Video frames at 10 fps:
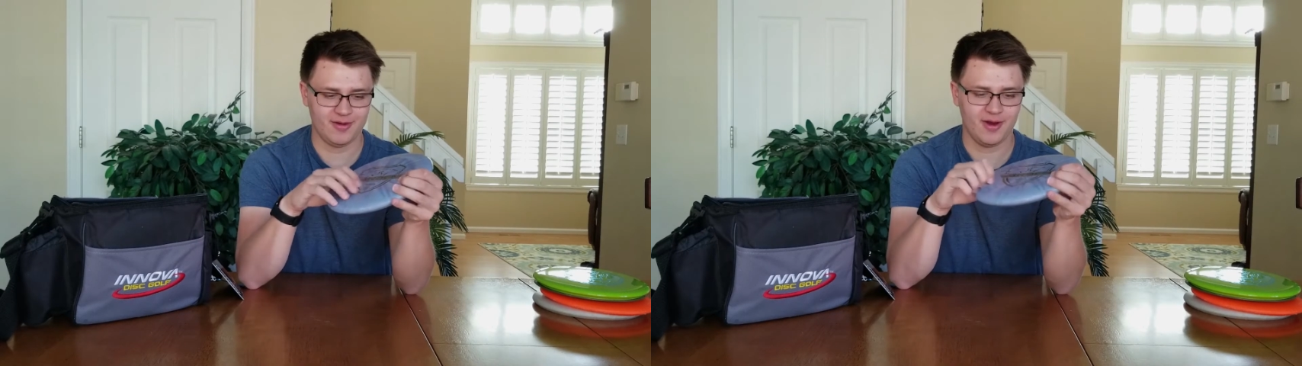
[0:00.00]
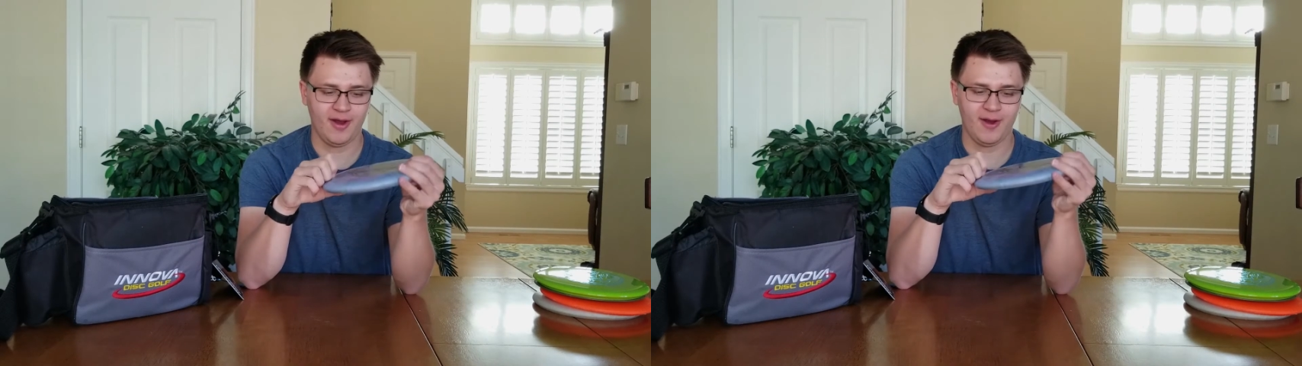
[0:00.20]

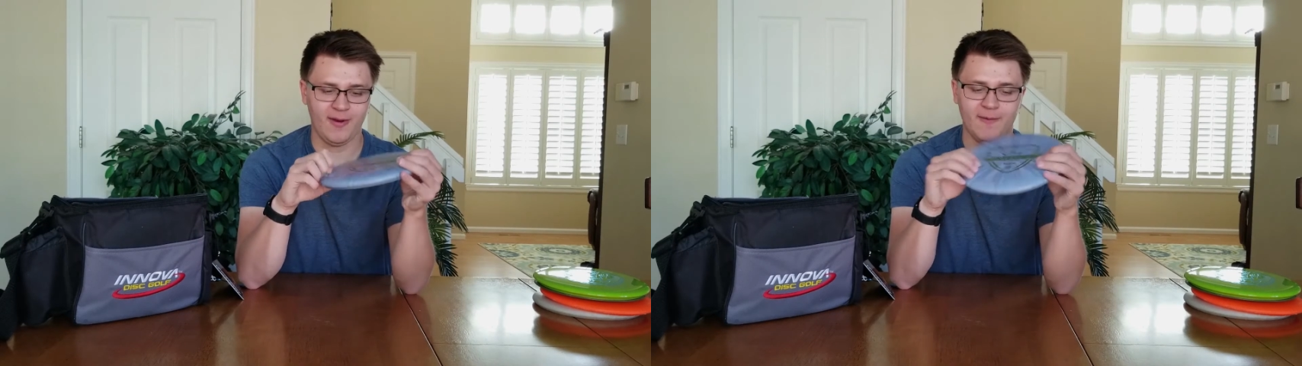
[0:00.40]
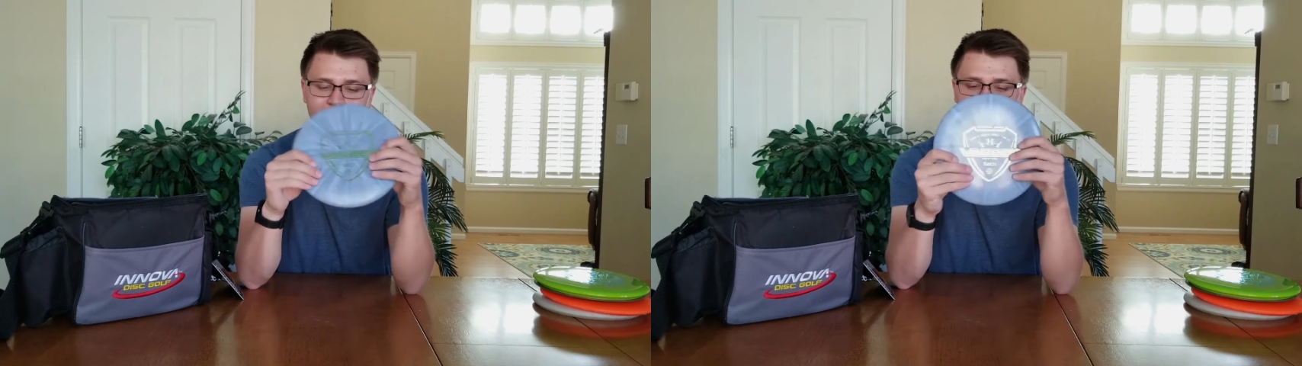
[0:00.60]

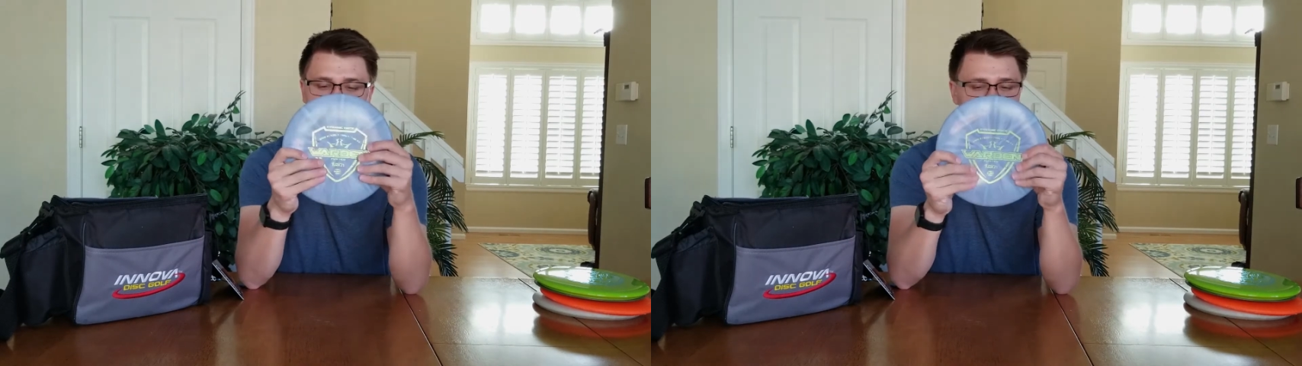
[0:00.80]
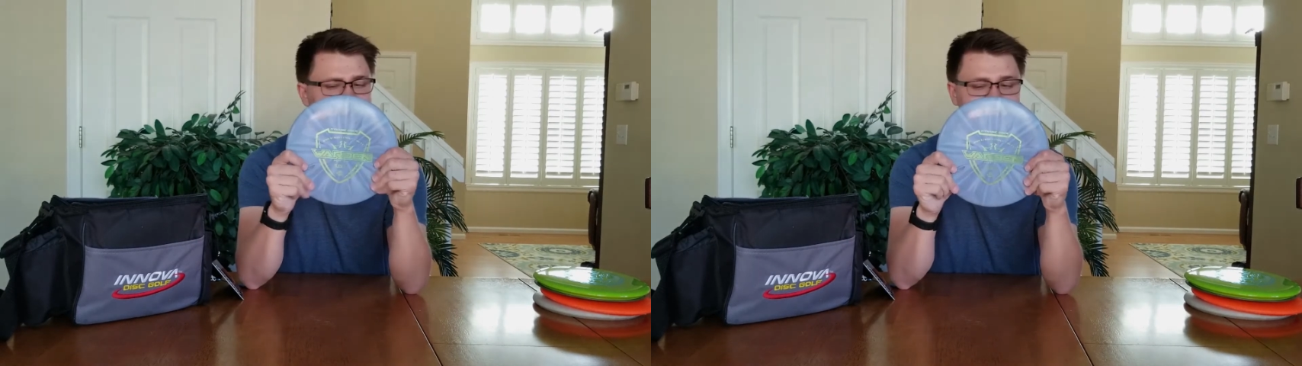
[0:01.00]
but
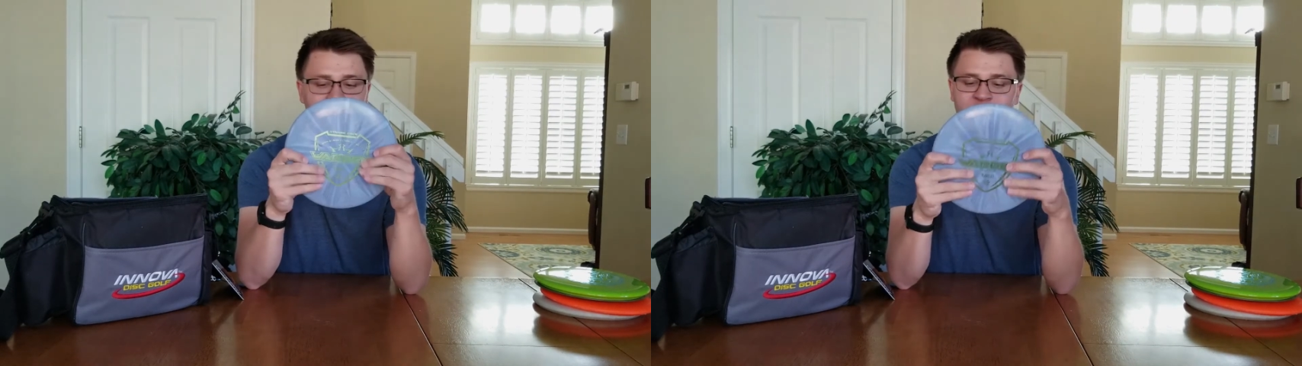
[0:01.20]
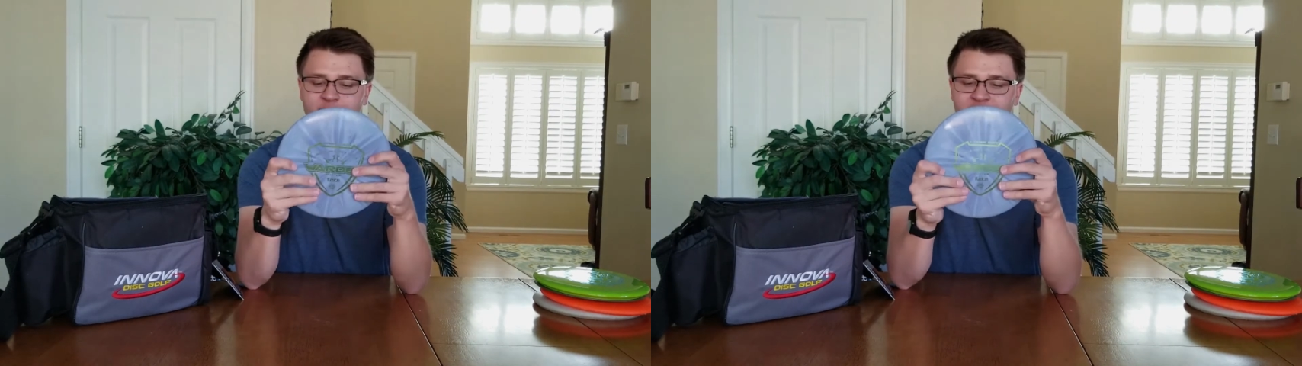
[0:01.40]
still
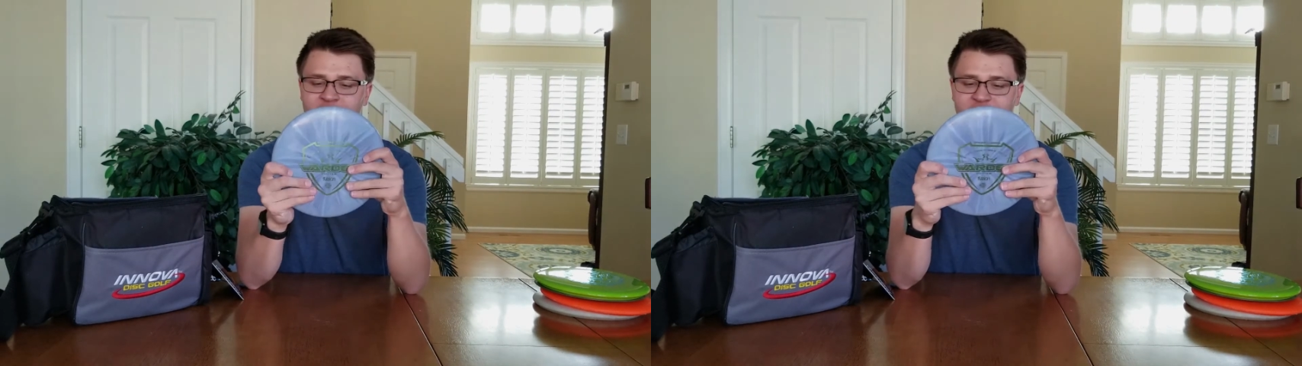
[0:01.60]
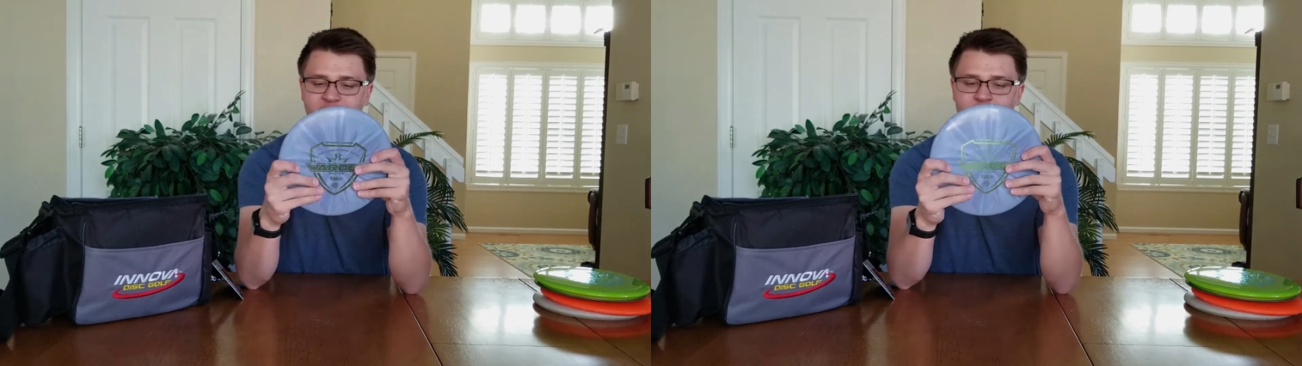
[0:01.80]
in great
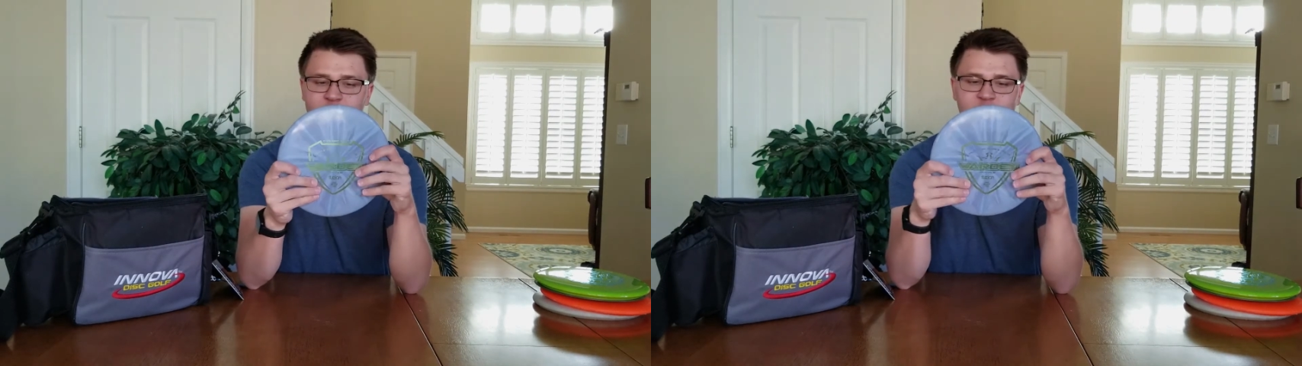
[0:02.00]
shape.